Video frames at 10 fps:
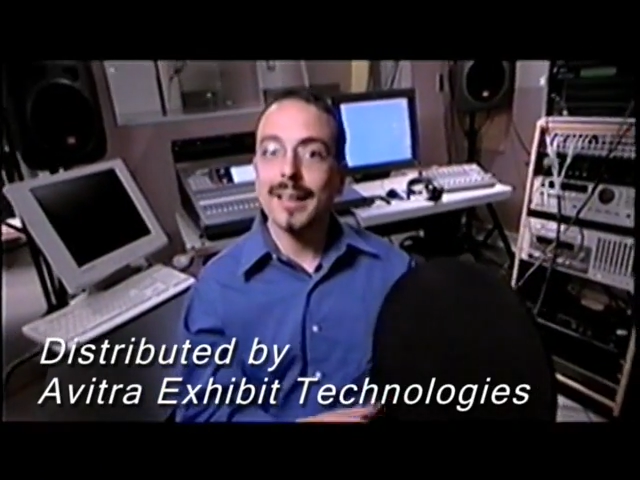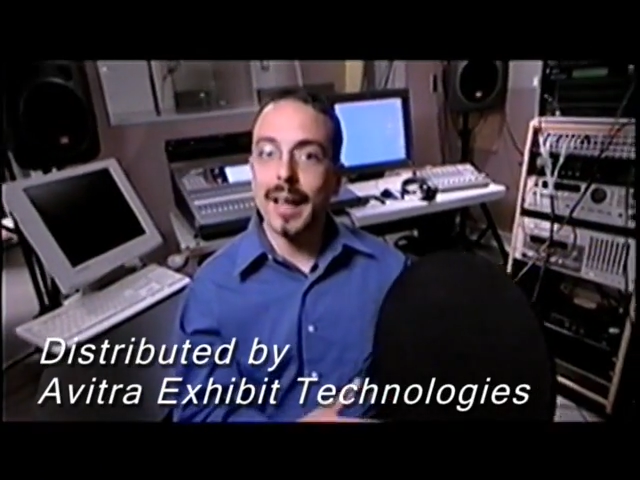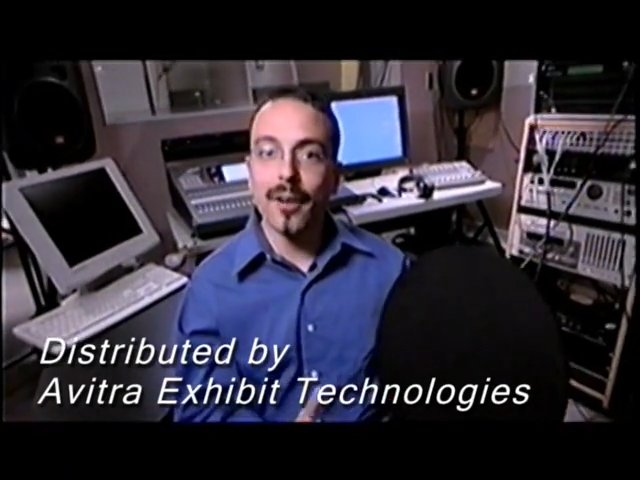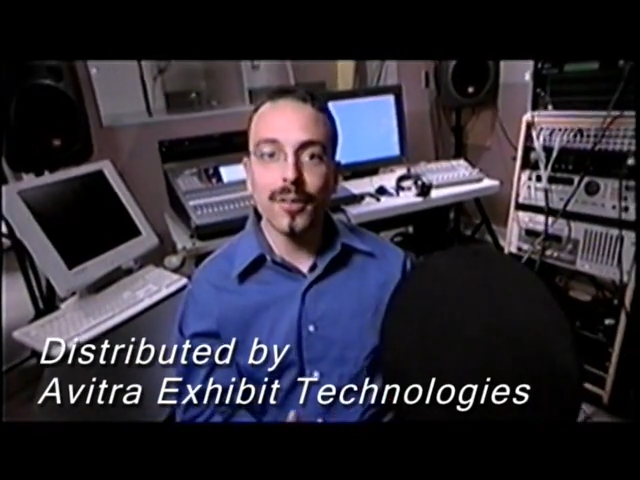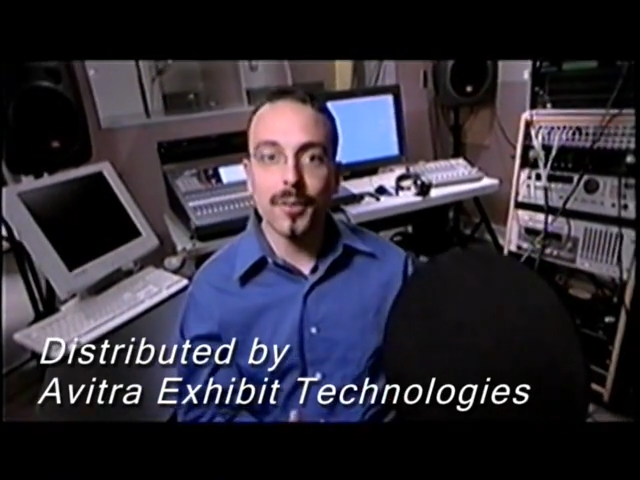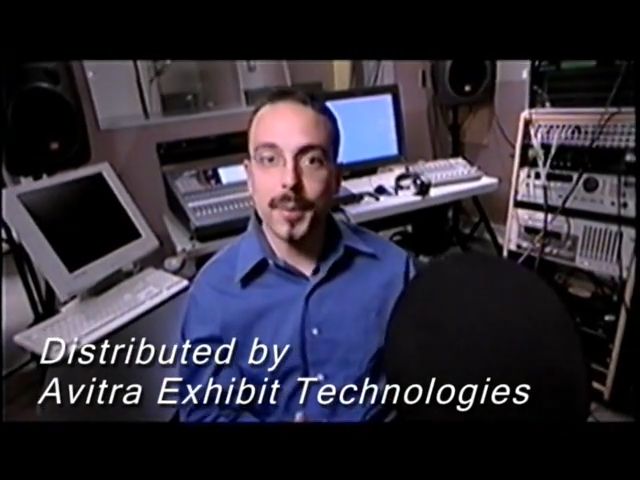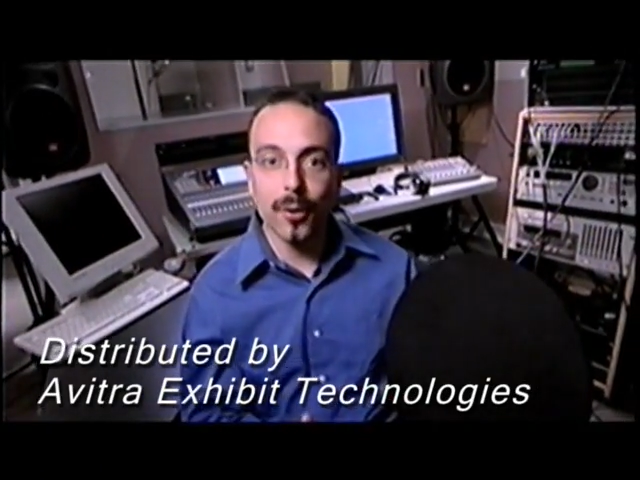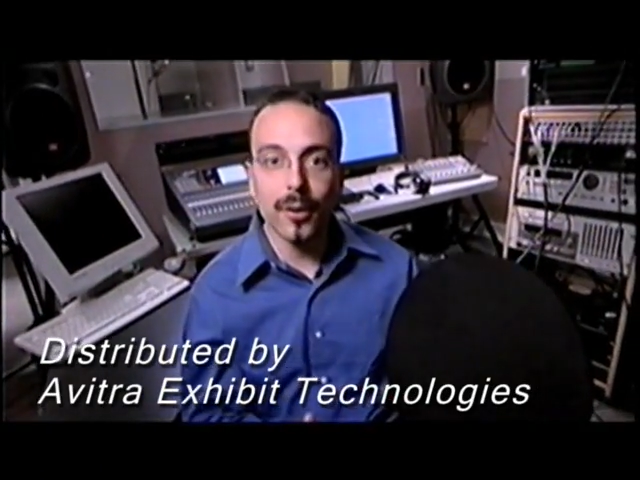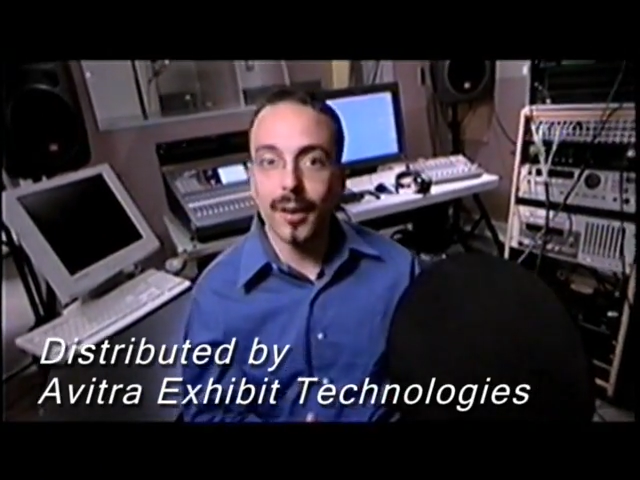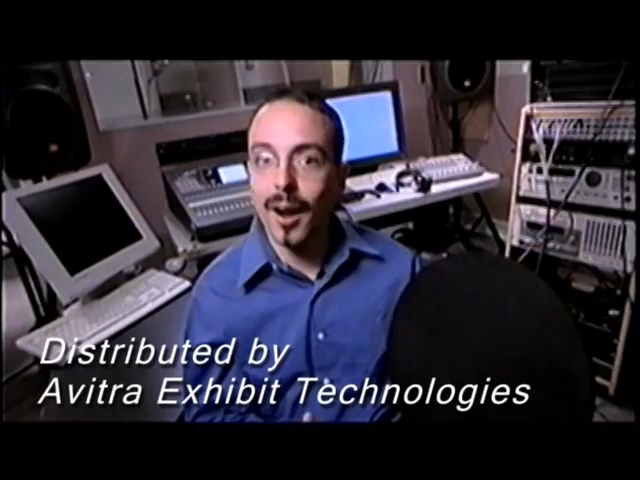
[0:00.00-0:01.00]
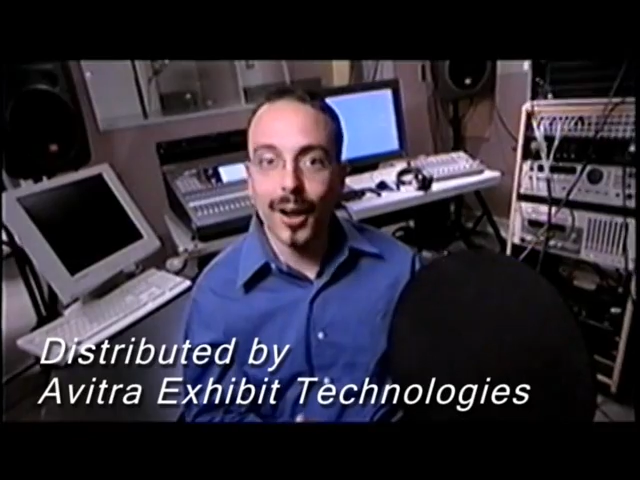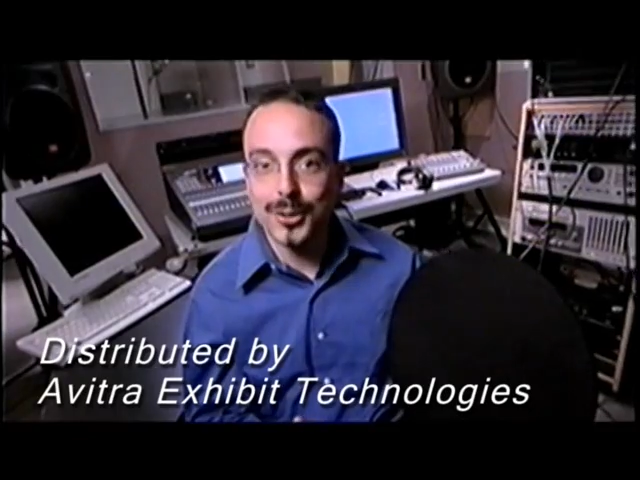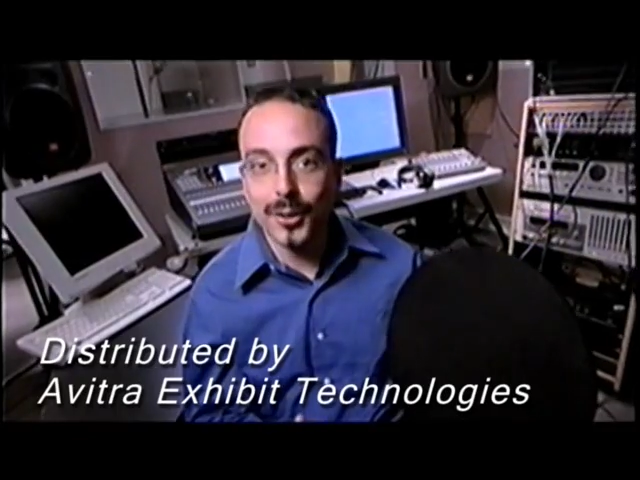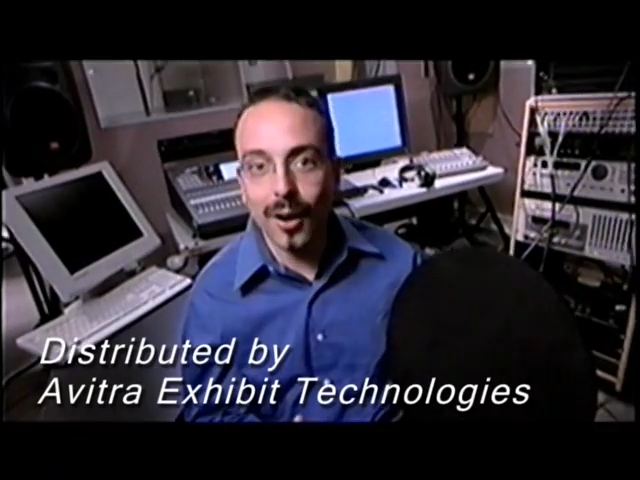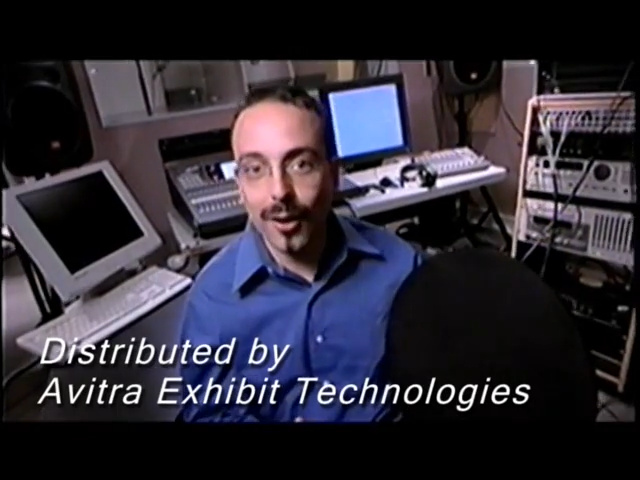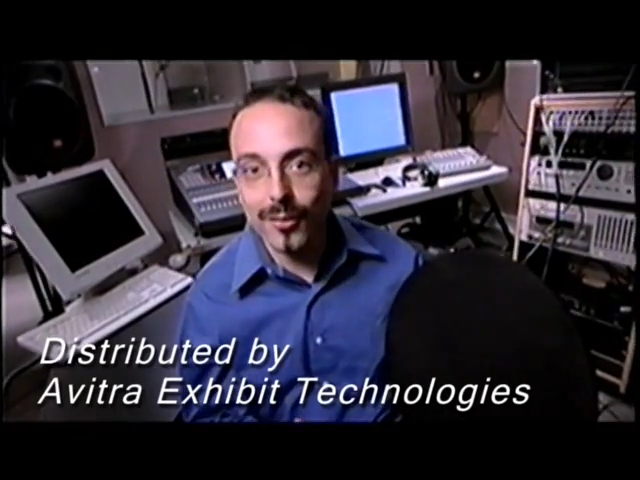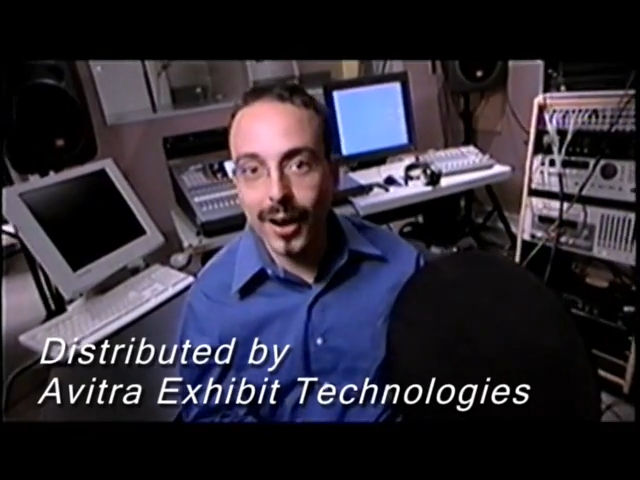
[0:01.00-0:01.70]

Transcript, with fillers: loud enough to be heard in a concert hall